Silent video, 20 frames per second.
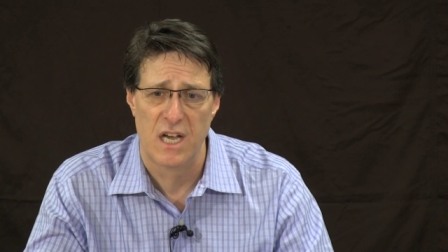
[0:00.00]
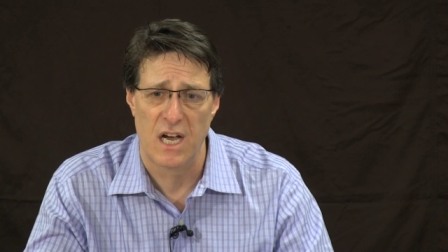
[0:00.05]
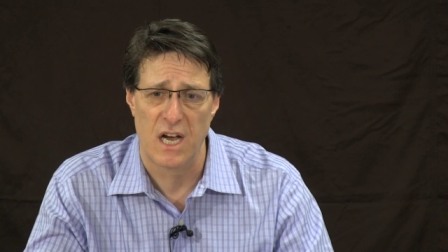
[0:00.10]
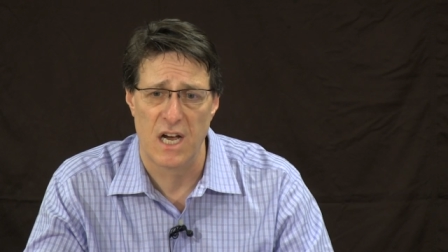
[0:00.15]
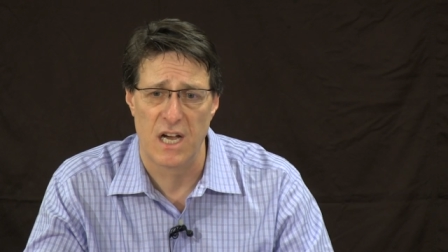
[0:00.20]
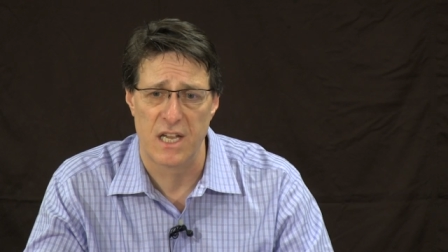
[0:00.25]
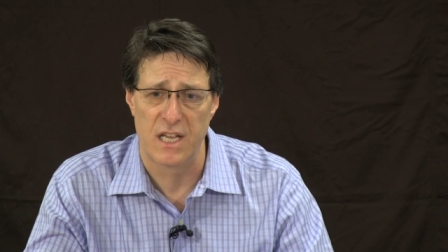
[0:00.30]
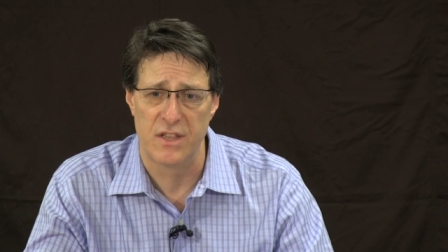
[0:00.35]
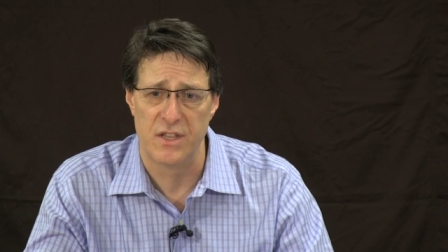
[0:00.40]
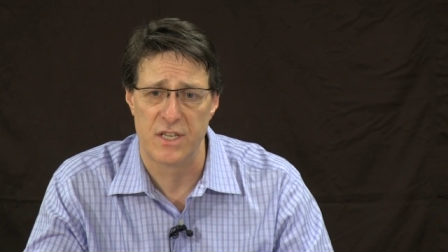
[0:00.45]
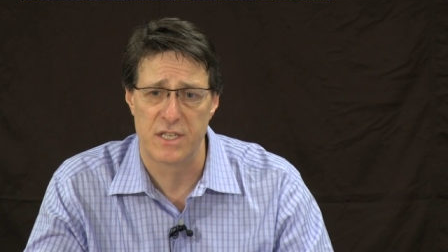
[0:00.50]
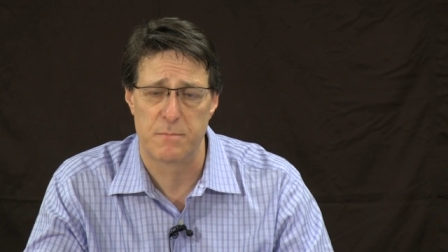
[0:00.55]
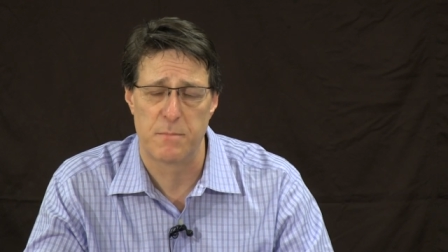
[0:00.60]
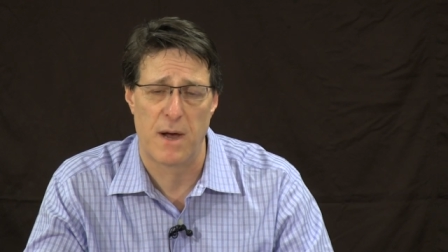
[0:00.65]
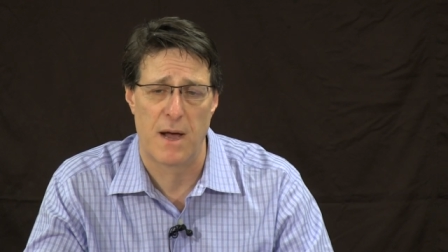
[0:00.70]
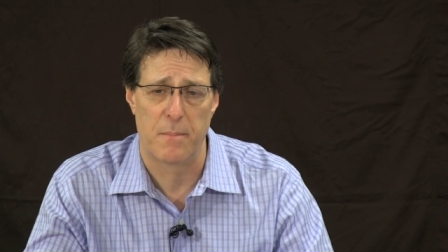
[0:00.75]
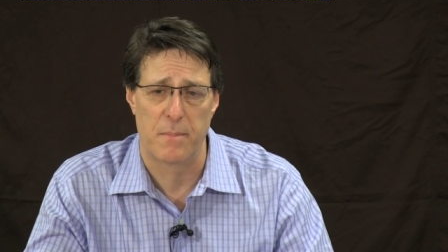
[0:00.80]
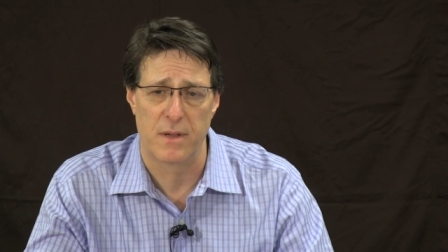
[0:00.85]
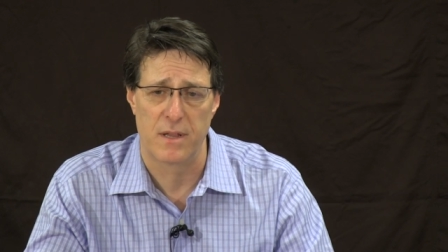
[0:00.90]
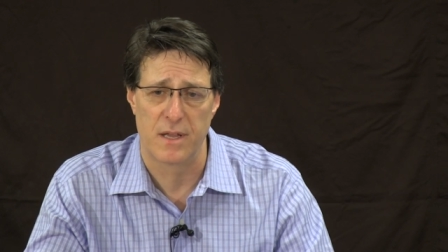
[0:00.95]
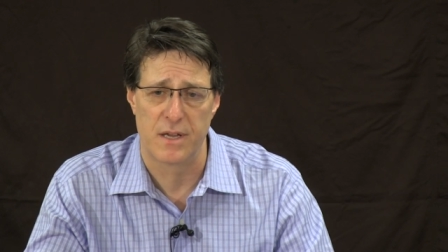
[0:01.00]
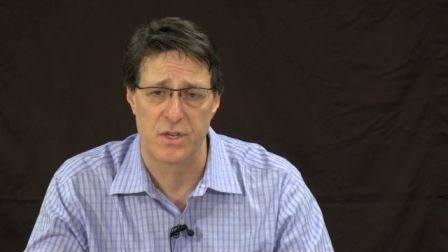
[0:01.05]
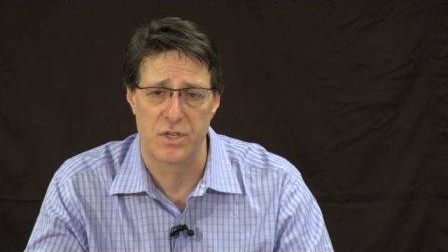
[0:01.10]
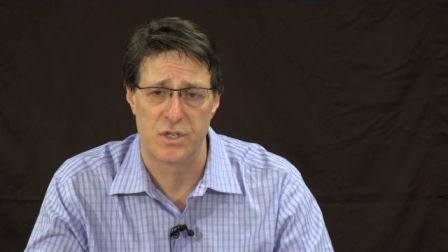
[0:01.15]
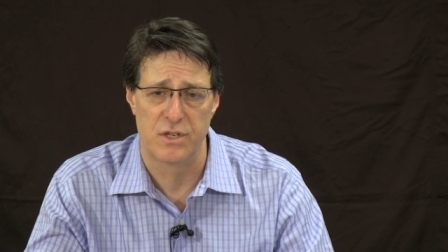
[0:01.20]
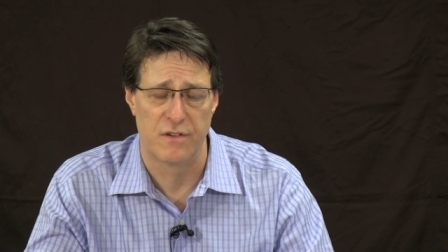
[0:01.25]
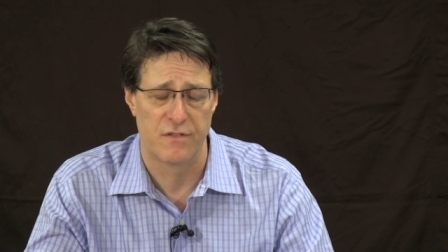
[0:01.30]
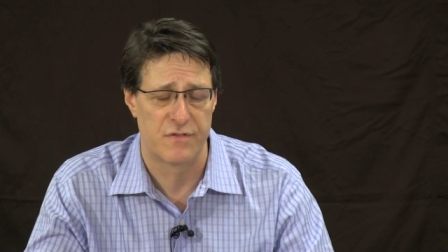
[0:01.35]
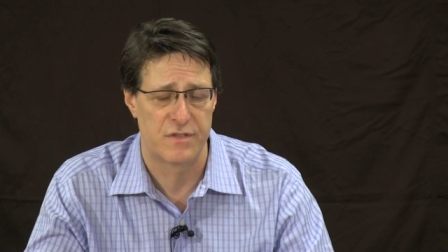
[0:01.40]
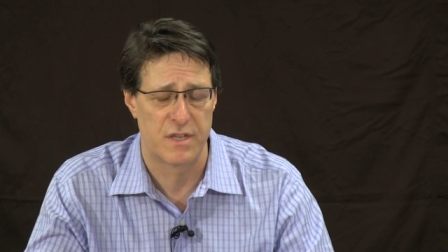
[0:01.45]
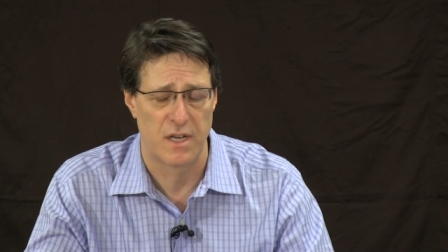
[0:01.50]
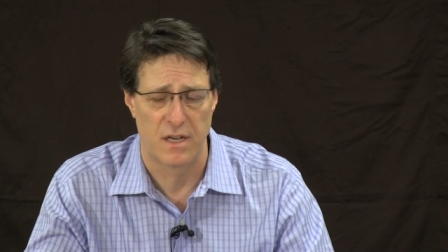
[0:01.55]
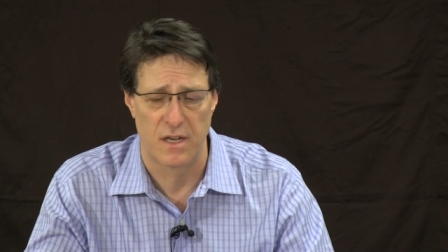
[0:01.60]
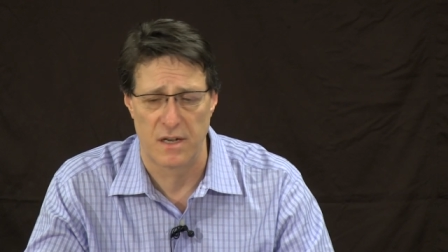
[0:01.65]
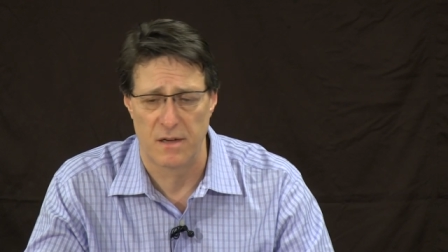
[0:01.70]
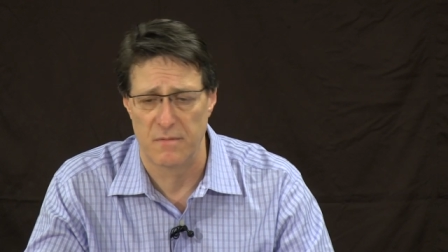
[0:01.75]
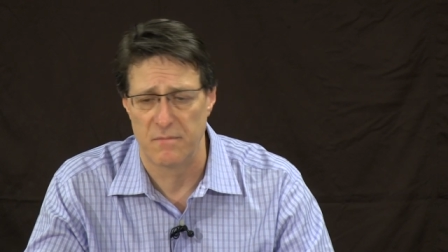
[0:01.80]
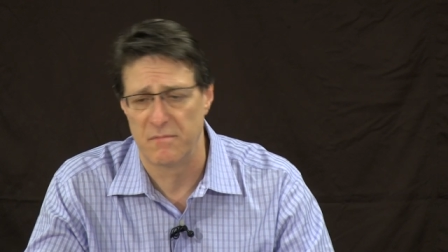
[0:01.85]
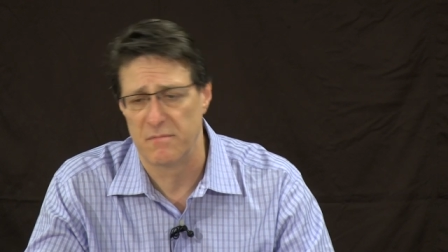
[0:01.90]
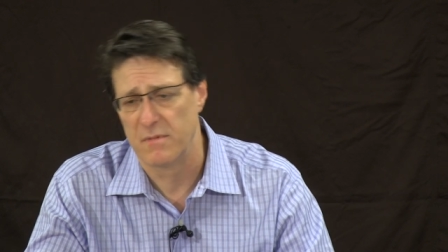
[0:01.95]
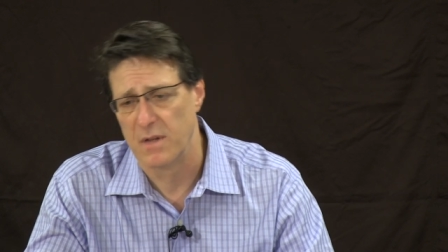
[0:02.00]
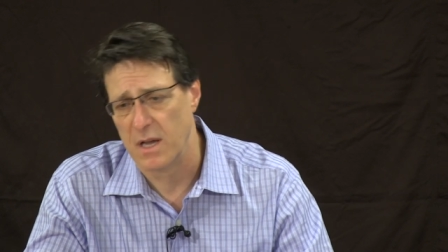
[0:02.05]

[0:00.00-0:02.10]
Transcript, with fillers: uh, in this population of uh,